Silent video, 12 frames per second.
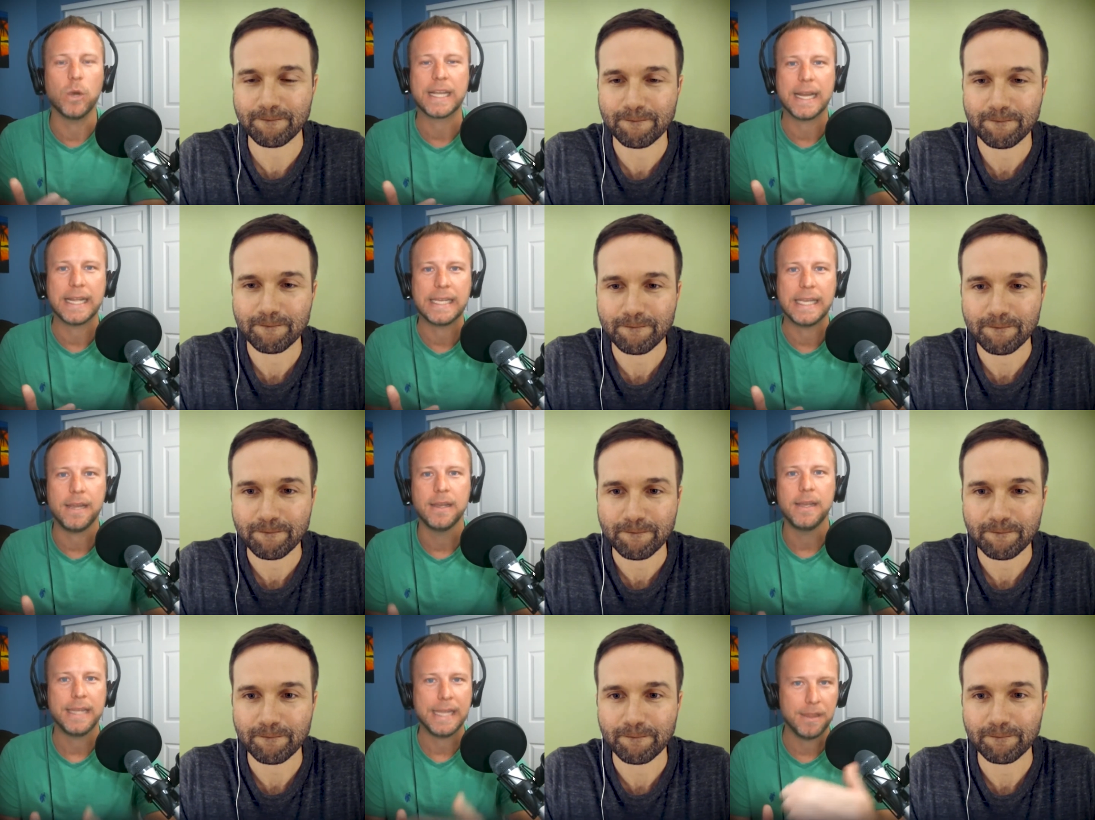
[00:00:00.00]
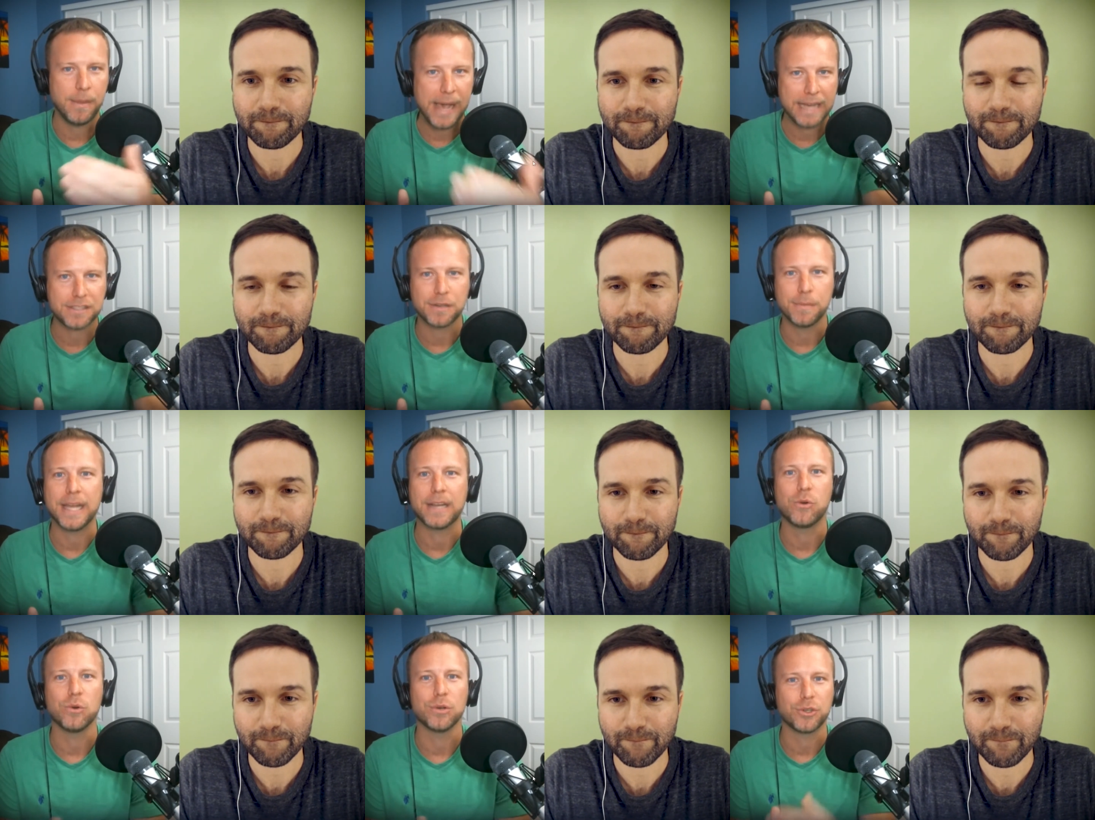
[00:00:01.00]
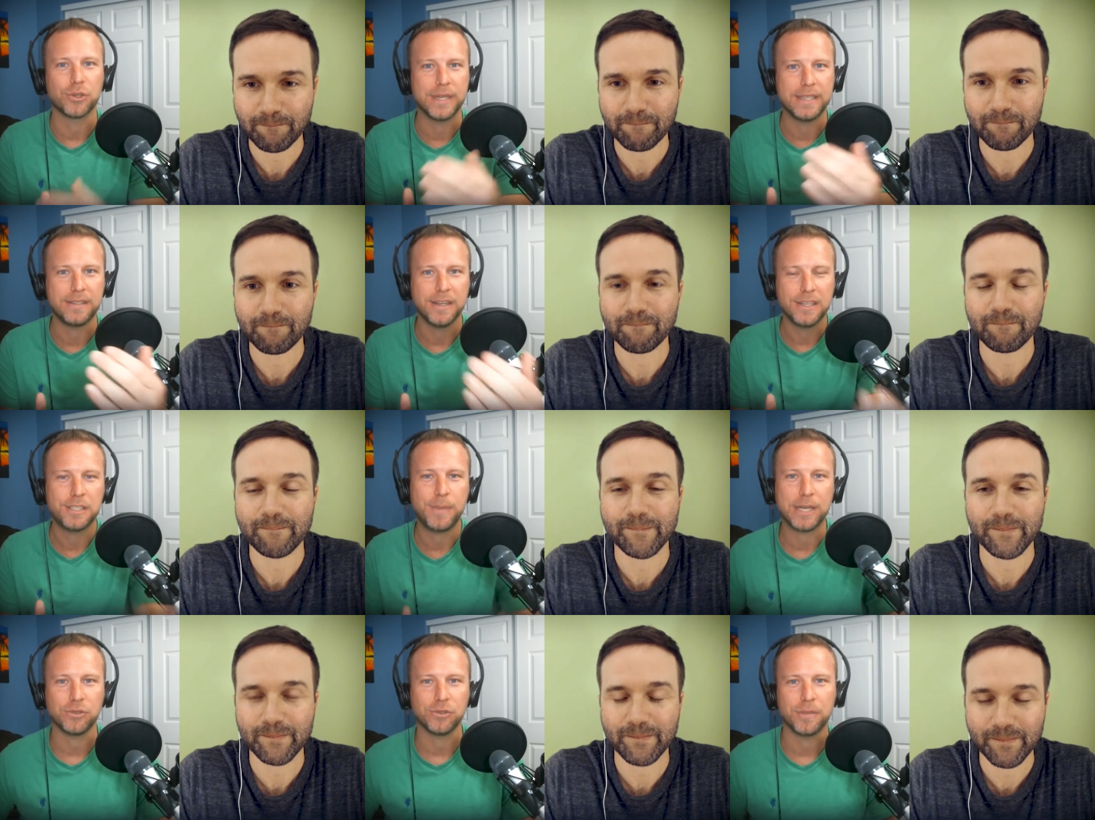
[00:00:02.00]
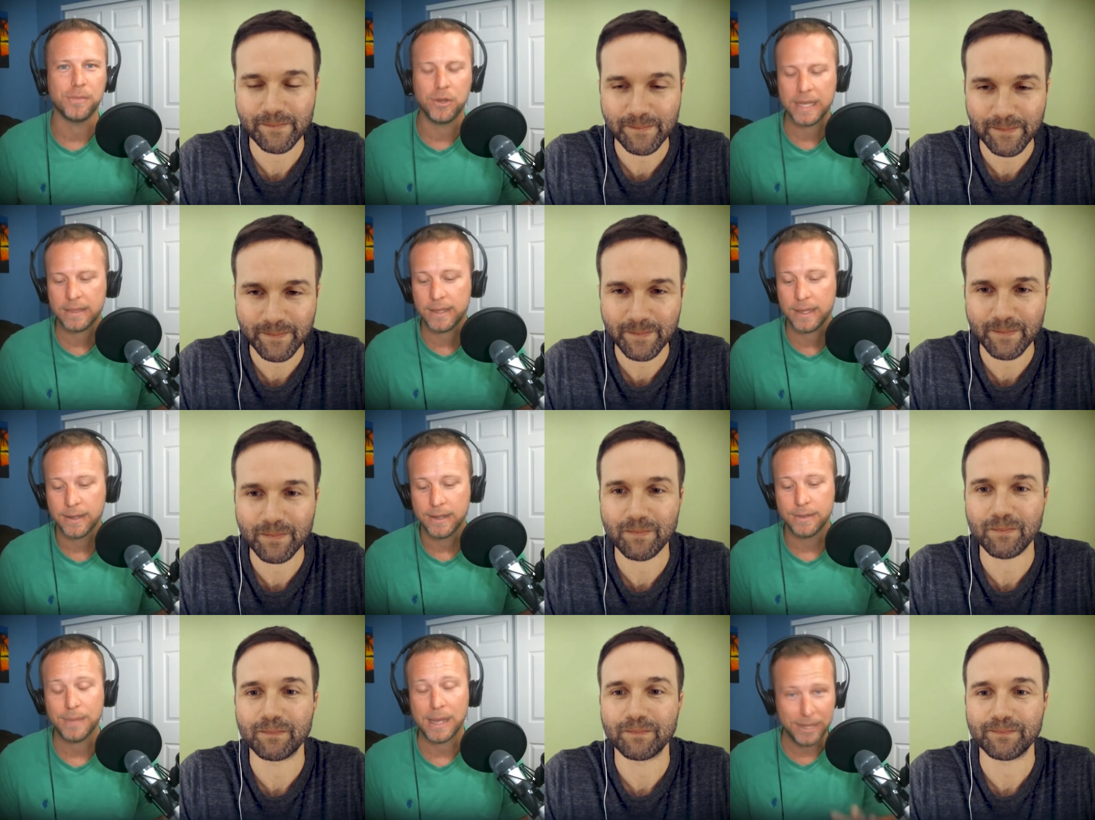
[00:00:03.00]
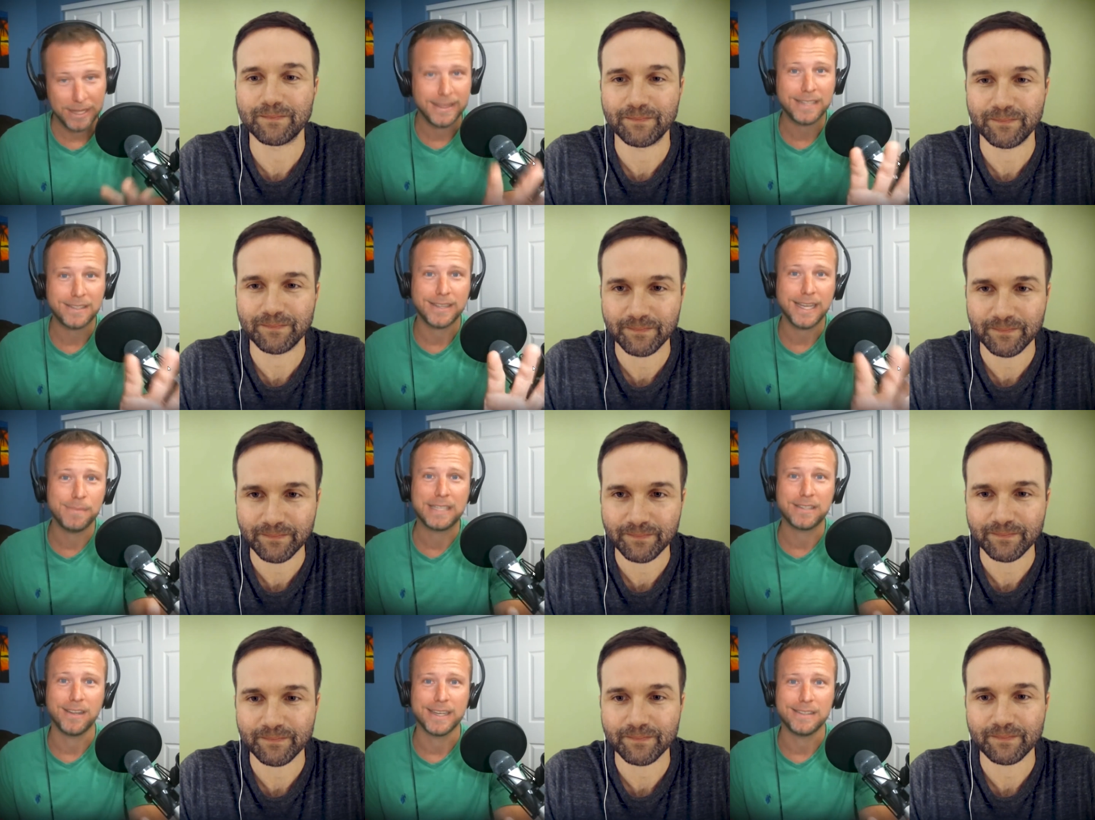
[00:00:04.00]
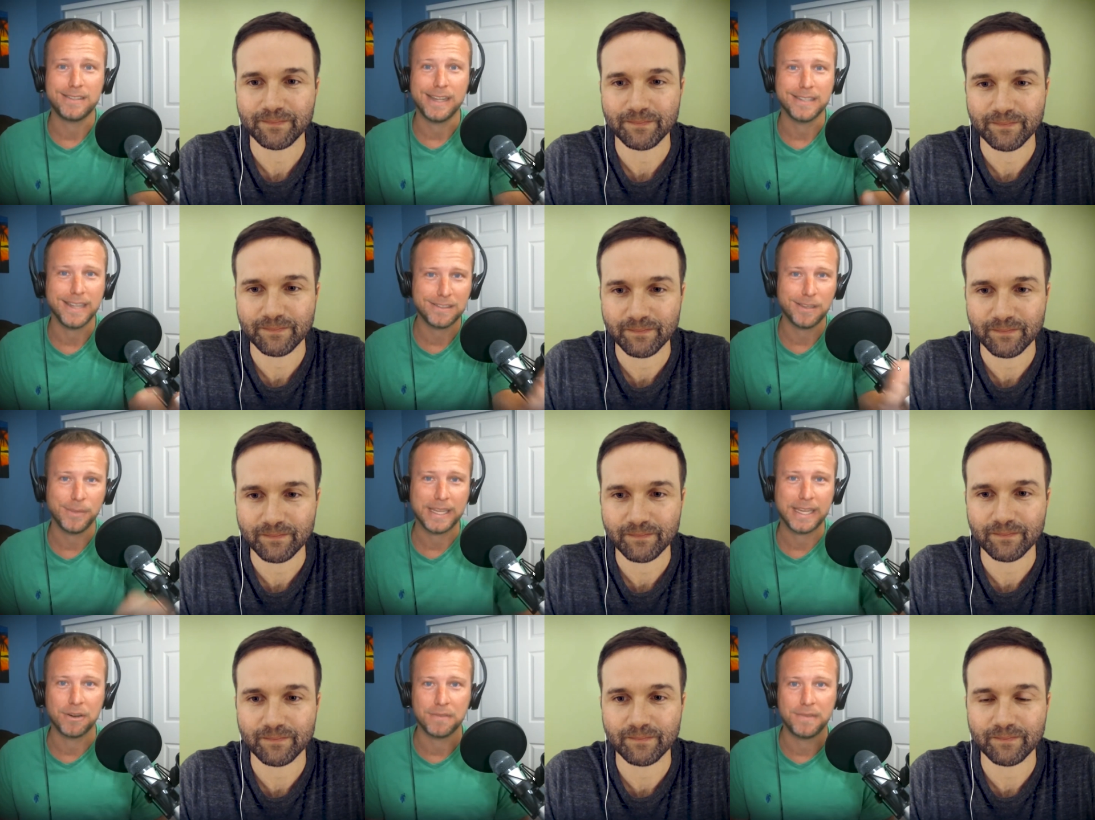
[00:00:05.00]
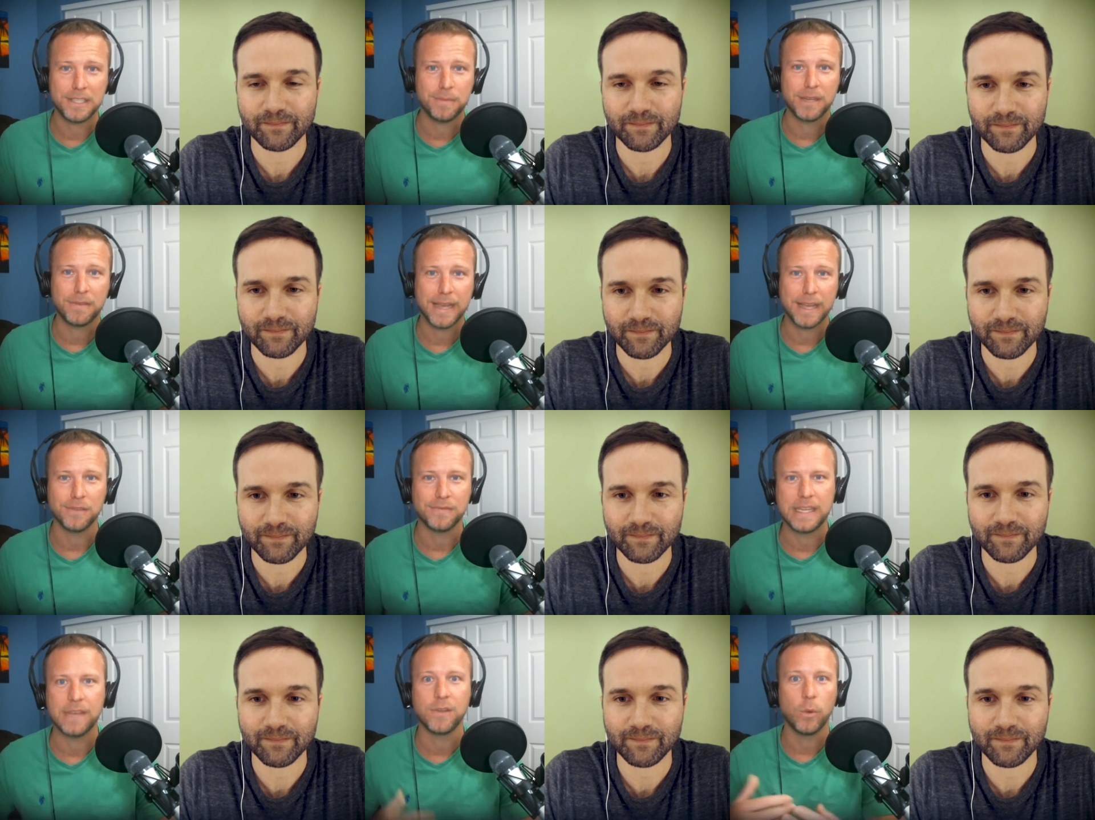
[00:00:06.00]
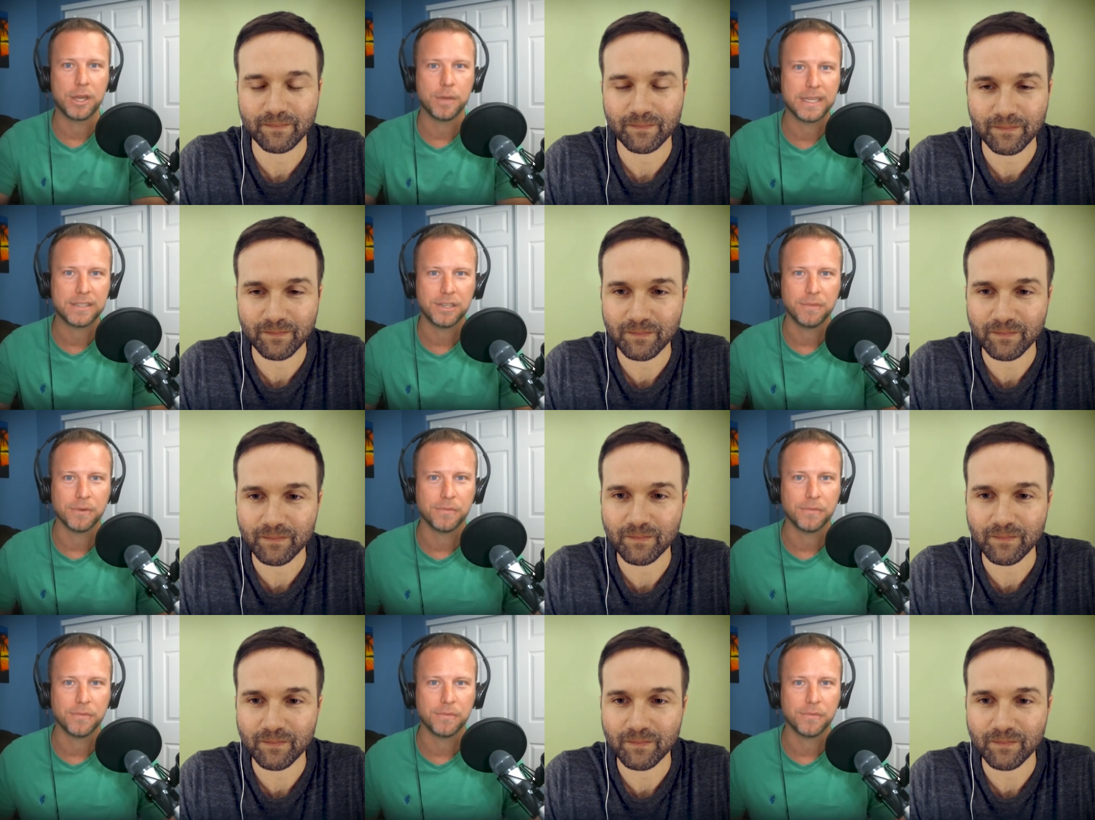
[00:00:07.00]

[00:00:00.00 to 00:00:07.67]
Speaker 1: can I get in the mastermind course or in his special community? I think that's that makes a lot of sense. And that's something that Gary Vee's a big fan of, giving away your best stuff for